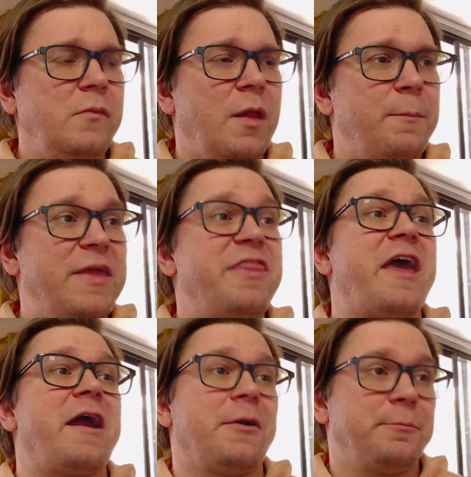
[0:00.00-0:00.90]
Be
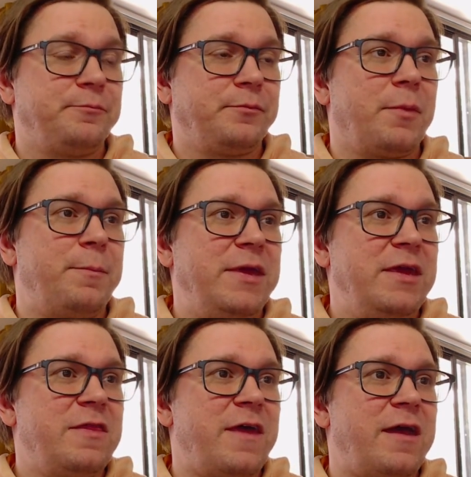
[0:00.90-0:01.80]
there.
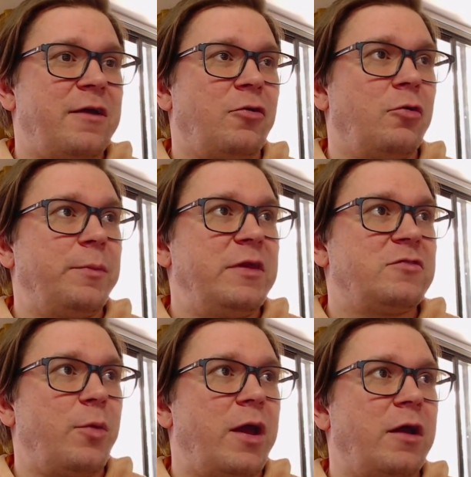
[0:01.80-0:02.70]
Be there or be
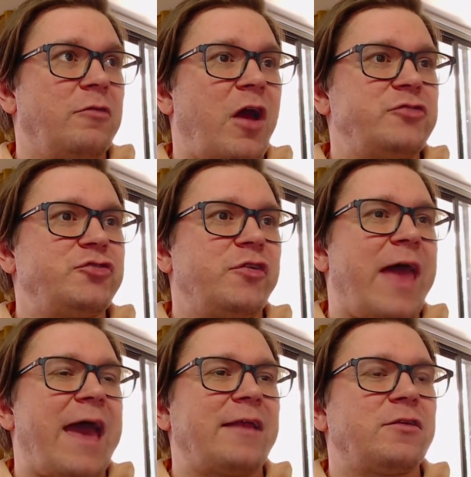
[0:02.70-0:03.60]
square. Roger
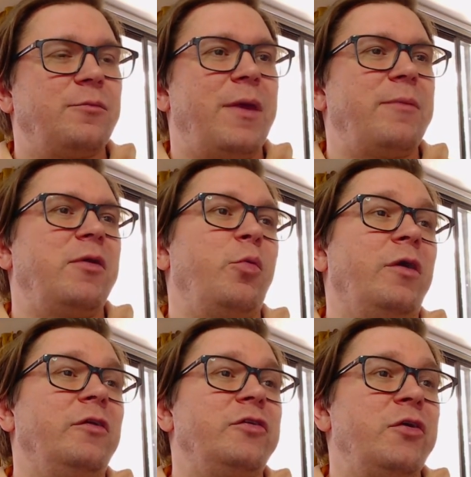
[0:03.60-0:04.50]
that. Maybe
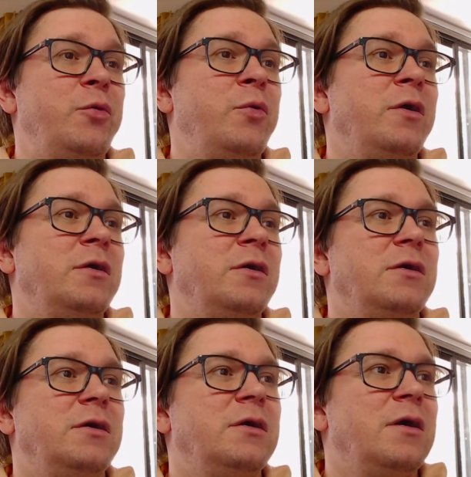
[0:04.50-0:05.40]
will do.
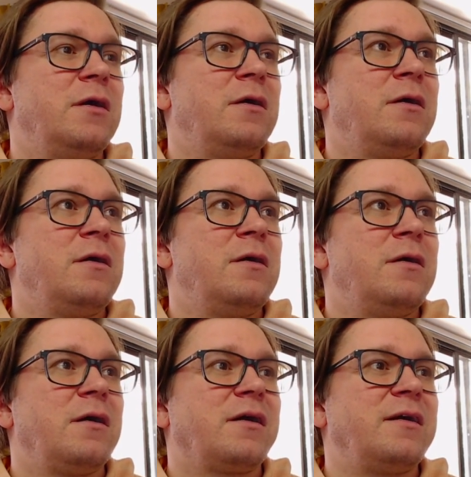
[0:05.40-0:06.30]

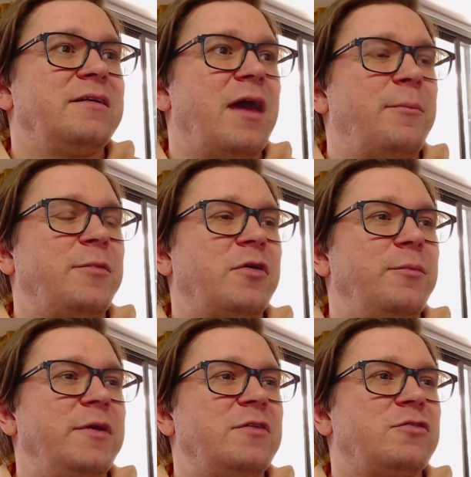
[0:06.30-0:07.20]
Contempt could
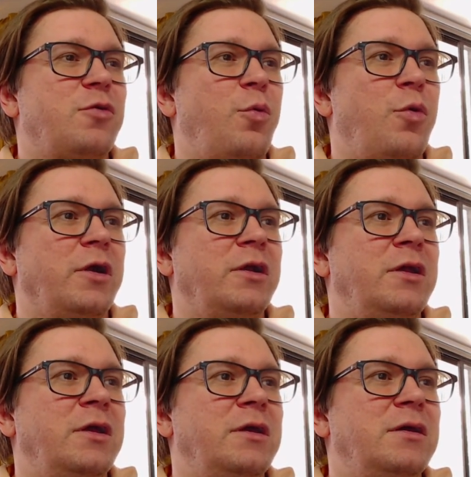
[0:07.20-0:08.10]
be
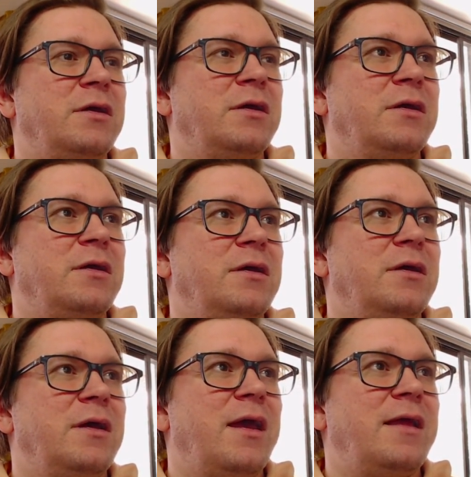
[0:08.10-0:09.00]
scorn.
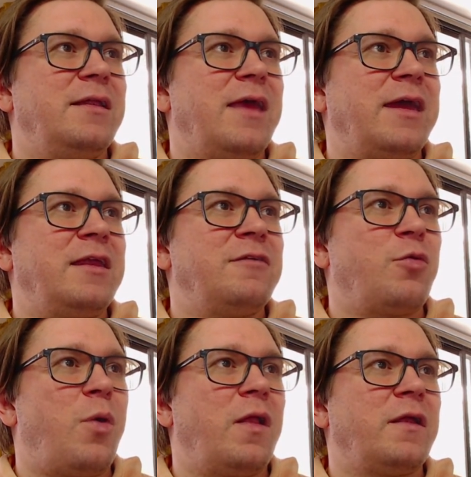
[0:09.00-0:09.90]
And negative
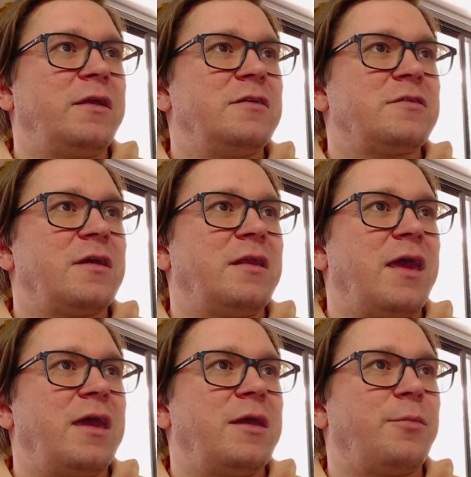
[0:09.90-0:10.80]
qualities in
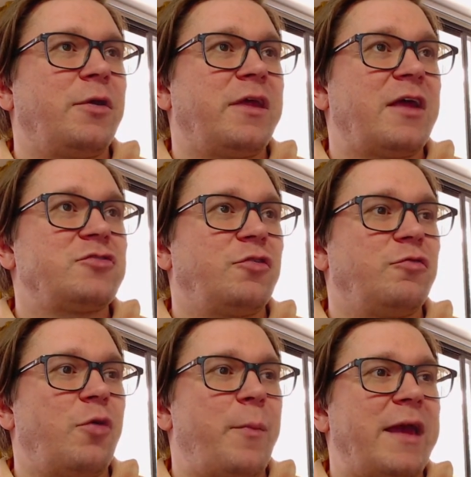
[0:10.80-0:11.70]
a potential
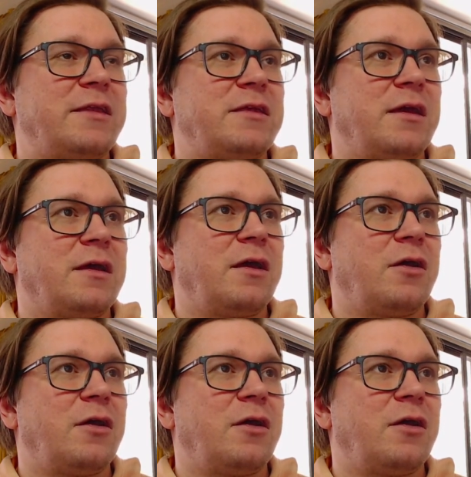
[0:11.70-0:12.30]
romantic